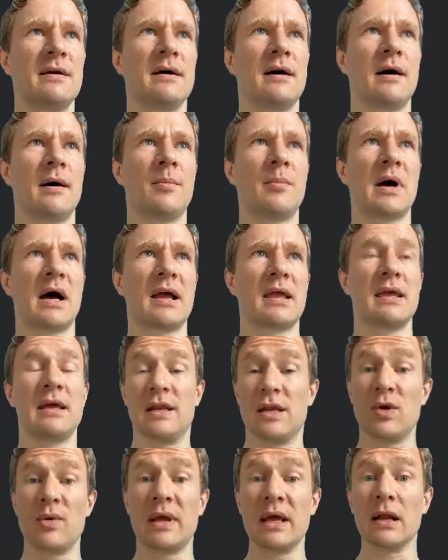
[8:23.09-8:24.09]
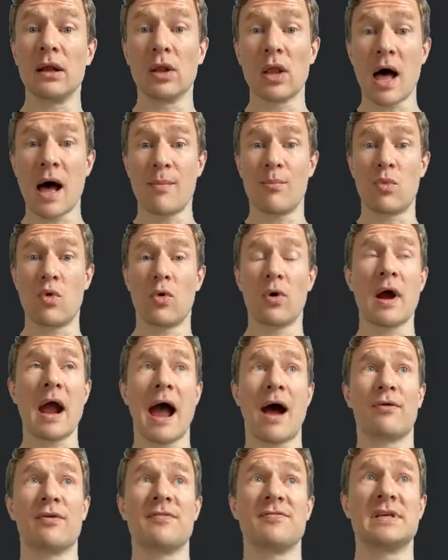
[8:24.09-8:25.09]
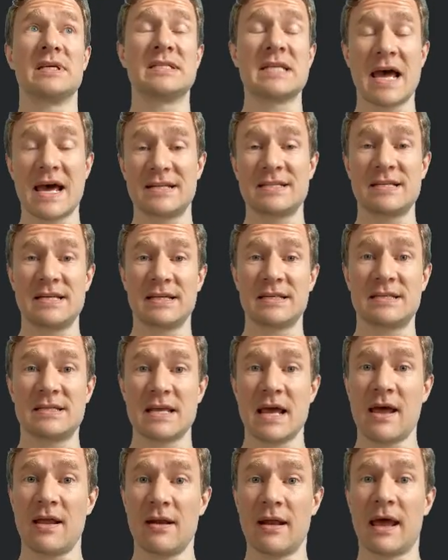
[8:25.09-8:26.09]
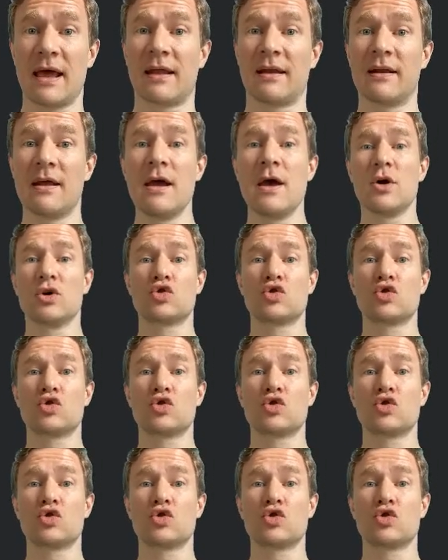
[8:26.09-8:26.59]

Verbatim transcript: Um, again, you get a lot more out of the testing set and